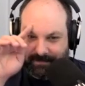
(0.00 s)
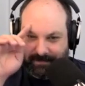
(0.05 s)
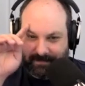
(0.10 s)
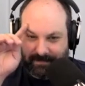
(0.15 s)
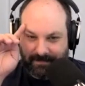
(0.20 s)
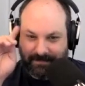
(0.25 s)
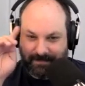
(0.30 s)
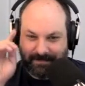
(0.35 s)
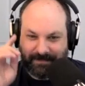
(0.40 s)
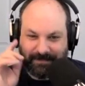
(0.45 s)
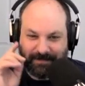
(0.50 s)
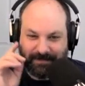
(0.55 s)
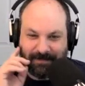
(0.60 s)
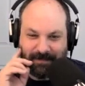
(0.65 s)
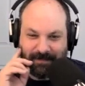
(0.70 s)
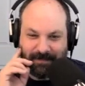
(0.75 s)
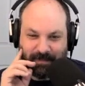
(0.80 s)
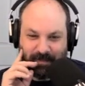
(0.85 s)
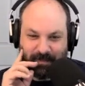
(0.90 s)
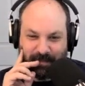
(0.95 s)

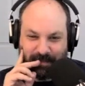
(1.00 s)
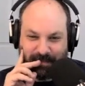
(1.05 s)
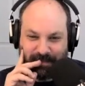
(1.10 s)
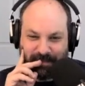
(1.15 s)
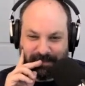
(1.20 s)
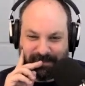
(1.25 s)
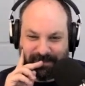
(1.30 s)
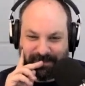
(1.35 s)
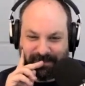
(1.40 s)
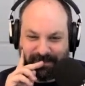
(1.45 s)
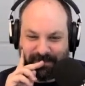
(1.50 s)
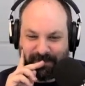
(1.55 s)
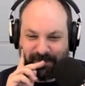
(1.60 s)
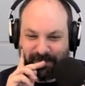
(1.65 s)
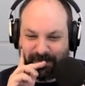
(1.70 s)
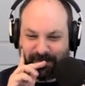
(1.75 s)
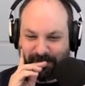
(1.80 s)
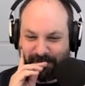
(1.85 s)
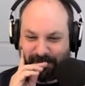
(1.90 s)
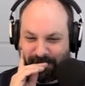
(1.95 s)

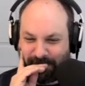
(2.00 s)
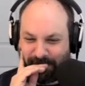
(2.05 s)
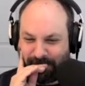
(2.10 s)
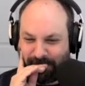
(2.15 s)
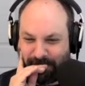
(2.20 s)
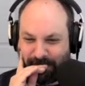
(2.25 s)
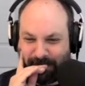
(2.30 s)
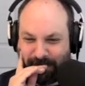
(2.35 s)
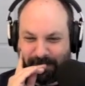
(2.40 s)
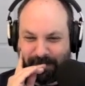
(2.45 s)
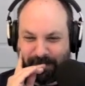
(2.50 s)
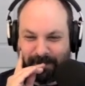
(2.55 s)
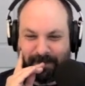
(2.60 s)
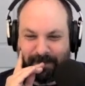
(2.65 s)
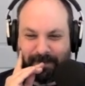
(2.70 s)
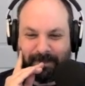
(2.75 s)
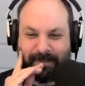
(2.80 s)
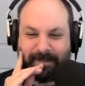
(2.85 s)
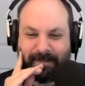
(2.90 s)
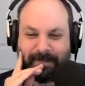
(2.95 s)

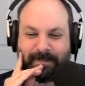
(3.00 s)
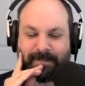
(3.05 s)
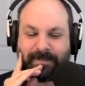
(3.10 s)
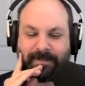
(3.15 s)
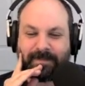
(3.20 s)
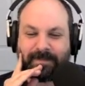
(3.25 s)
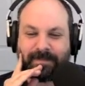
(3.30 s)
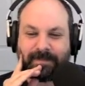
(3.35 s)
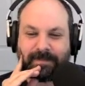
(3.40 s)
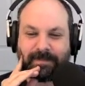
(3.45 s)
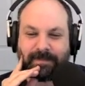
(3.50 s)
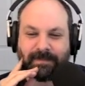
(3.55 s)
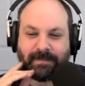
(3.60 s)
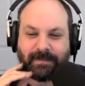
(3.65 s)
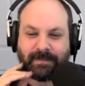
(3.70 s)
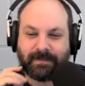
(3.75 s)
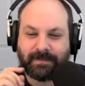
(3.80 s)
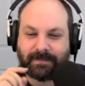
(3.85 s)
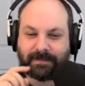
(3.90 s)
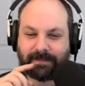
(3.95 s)

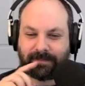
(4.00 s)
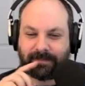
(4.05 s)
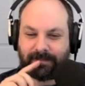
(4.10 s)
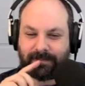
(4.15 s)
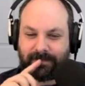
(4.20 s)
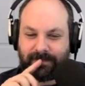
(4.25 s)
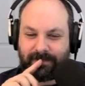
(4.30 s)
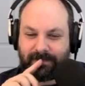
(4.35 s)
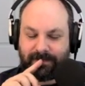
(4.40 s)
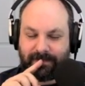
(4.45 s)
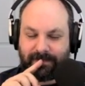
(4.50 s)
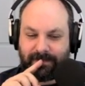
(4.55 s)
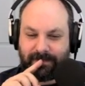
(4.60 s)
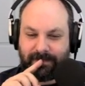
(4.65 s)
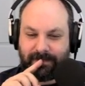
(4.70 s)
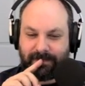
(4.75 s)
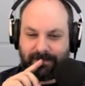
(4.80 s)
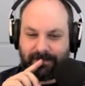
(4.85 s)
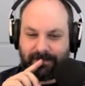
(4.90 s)
The person shown says nothing.